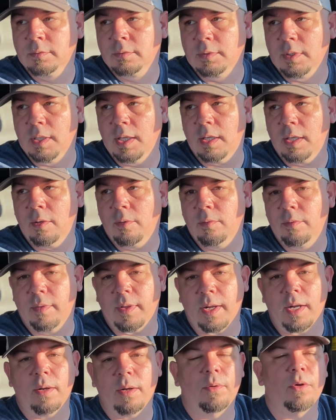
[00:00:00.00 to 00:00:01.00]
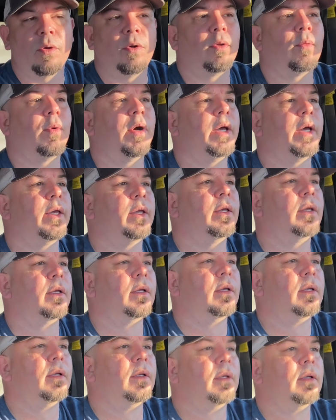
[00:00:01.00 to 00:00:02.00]
Uh-oh, the air going away.
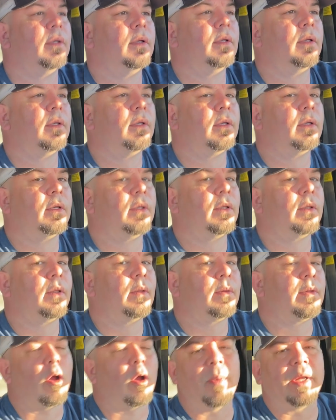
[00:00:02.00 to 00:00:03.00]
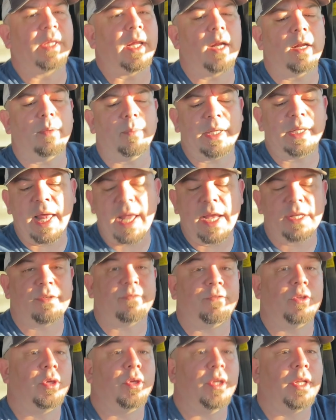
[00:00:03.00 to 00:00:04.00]
I'm talking about the air in my dash
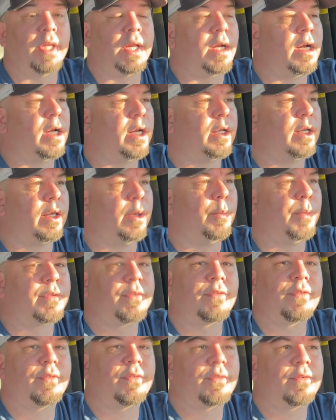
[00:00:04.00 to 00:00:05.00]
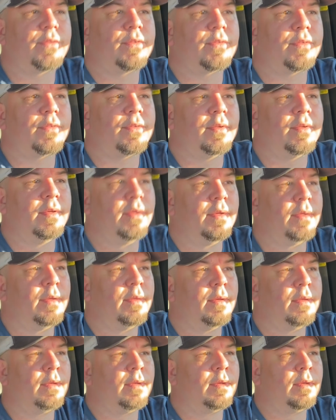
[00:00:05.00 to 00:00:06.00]
if you couldn't hear it. It was
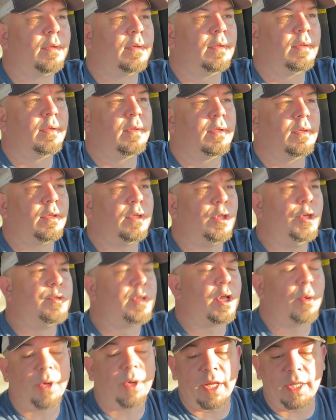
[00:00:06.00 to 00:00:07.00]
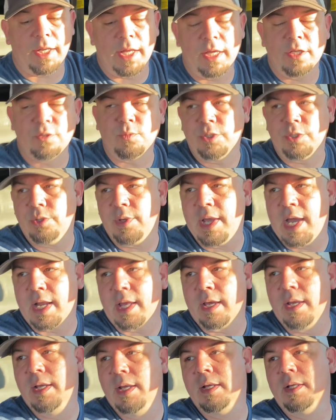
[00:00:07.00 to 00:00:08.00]
usually what it does when you got
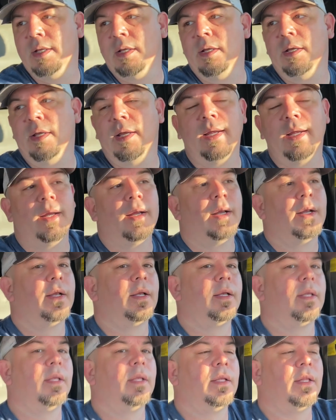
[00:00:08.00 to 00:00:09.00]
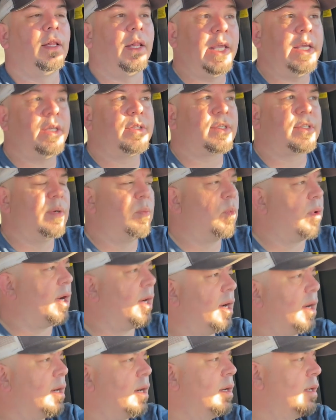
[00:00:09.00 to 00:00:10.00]
a leak
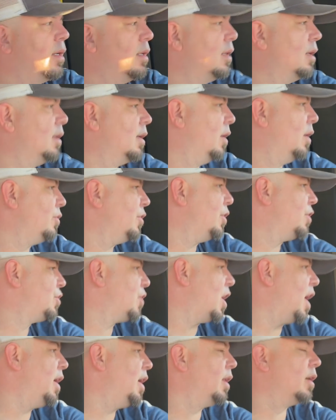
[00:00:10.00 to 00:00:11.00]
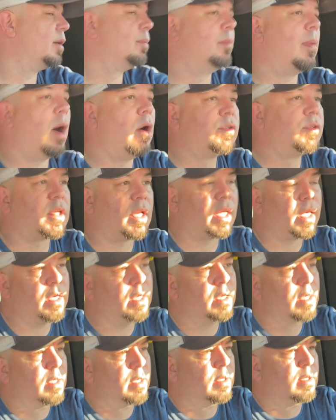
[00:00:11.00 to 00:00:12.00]
somewhere on your trailer, mostly
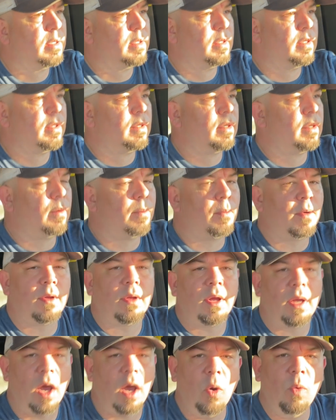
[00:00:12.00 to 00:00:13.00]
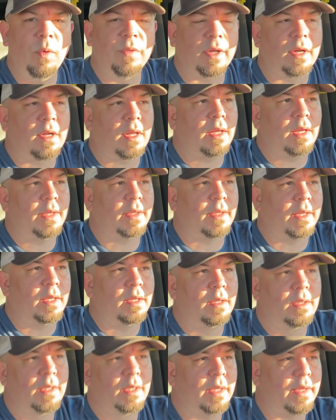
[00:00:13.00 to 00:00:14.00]
hole in
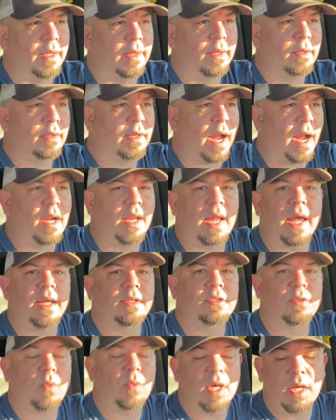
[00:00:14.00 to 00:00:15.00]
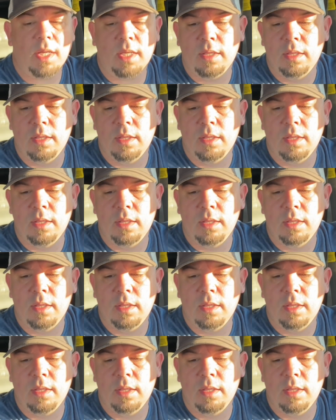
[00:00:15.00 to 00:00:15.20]
the airlines or what.